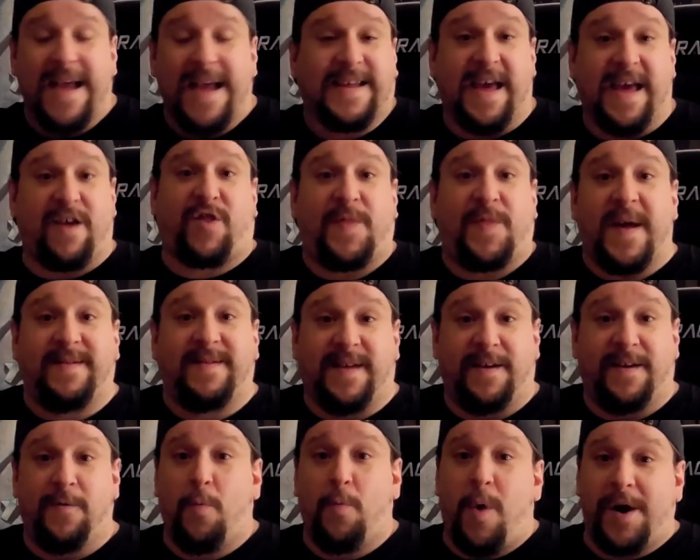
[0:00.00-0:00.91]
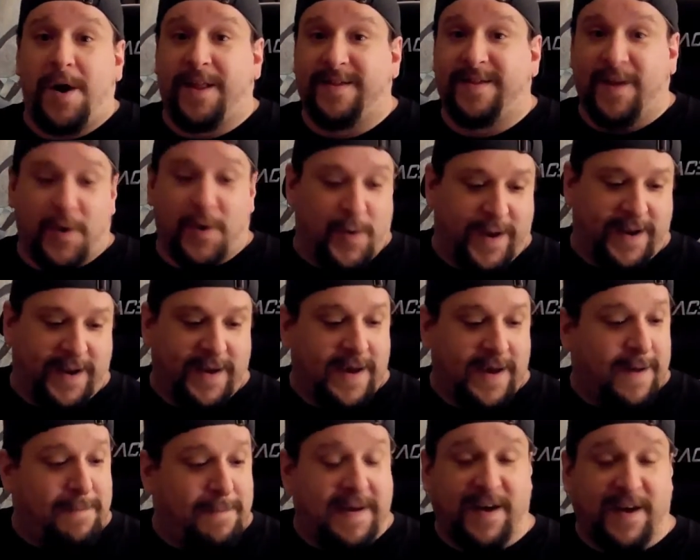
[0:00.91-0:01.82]
I guess they didn't want to do it,
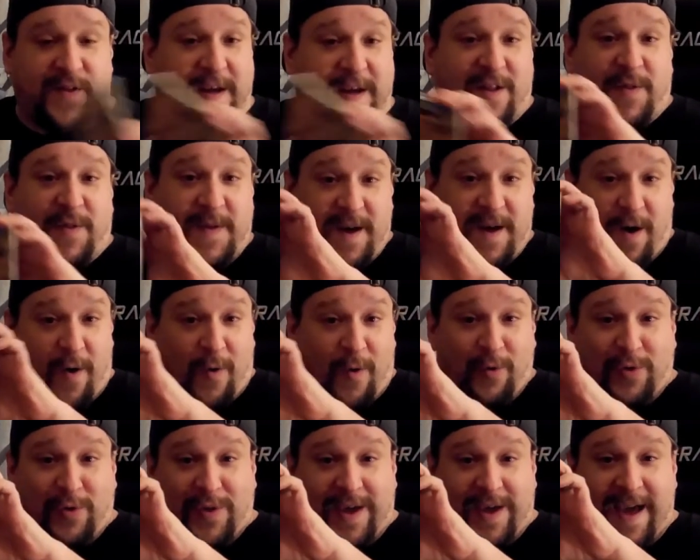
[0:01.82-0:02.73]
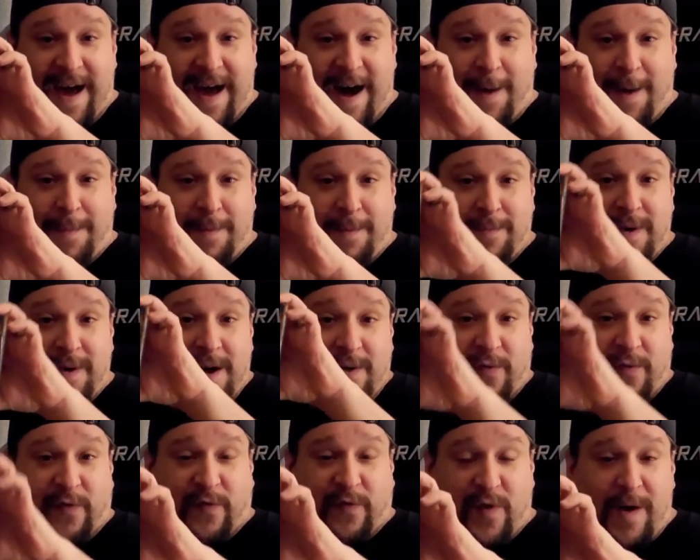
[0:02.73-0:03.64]
because that's the only album
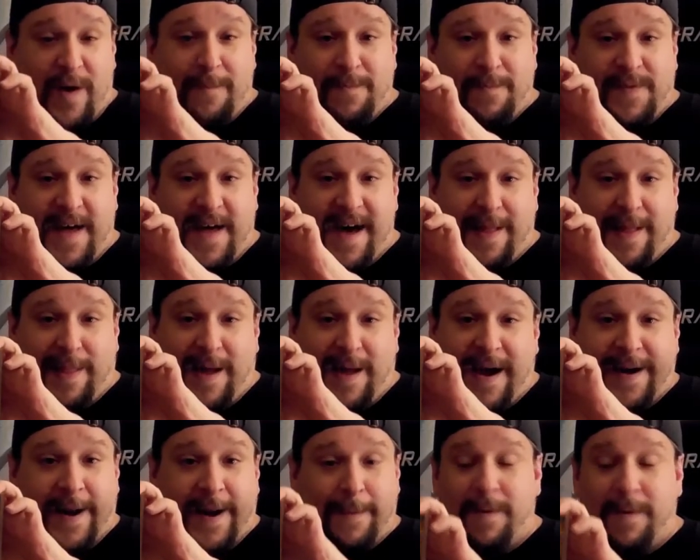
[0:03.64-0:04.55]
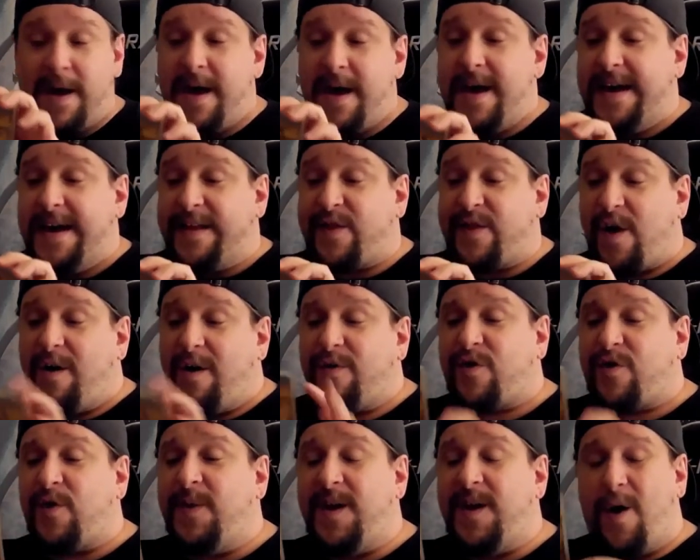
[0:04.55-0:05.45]
from that lineup. It's
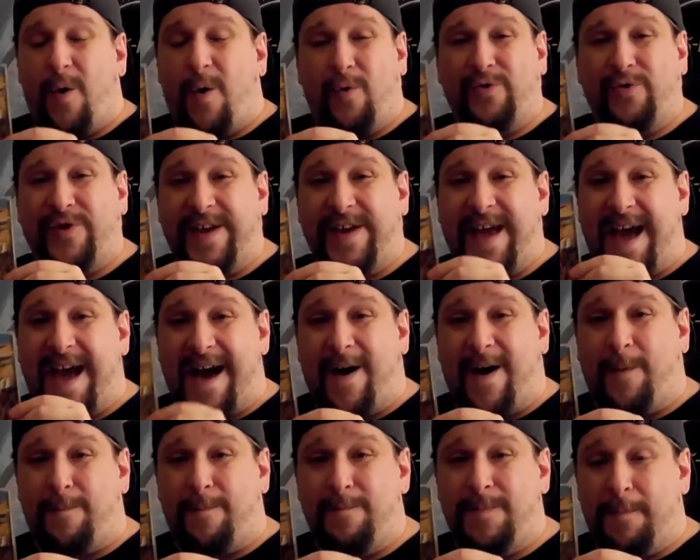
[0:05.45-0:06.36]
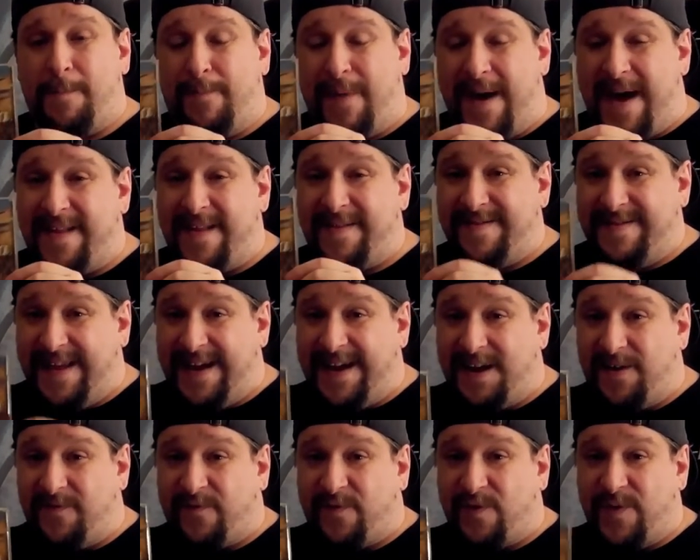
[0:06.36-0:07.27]
also the only album the band
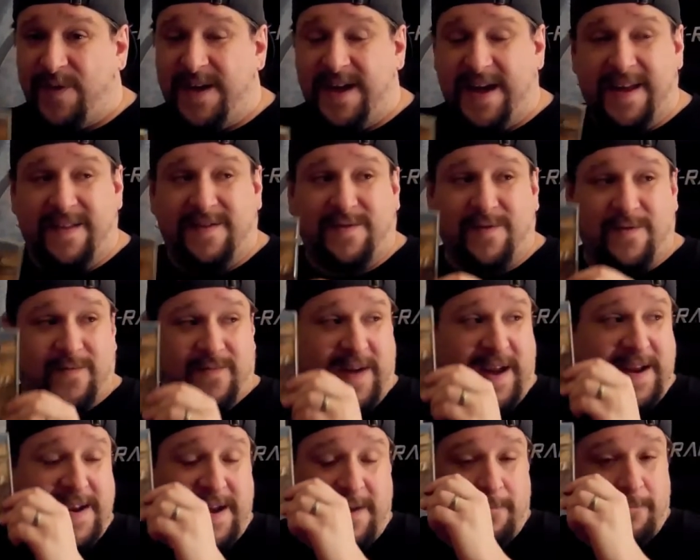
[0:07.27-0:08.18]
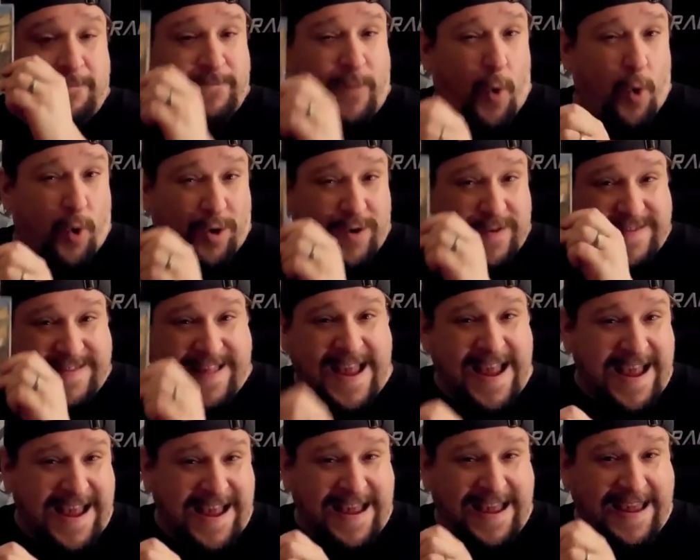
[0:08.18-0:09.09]
did for the intervening
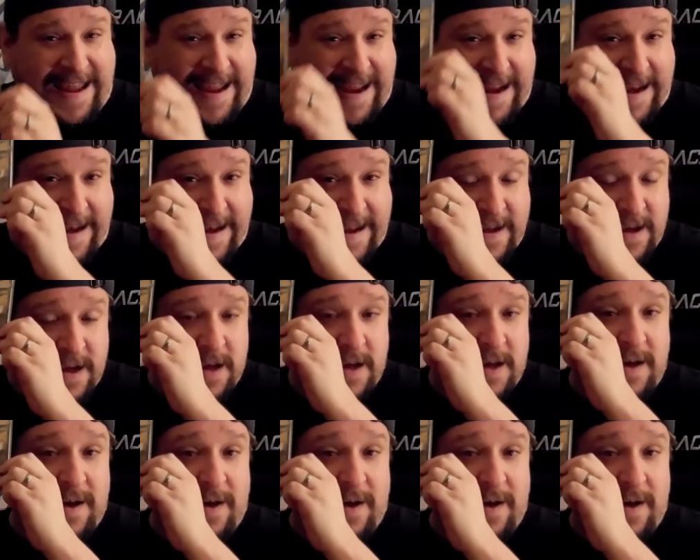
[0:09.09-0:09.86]
14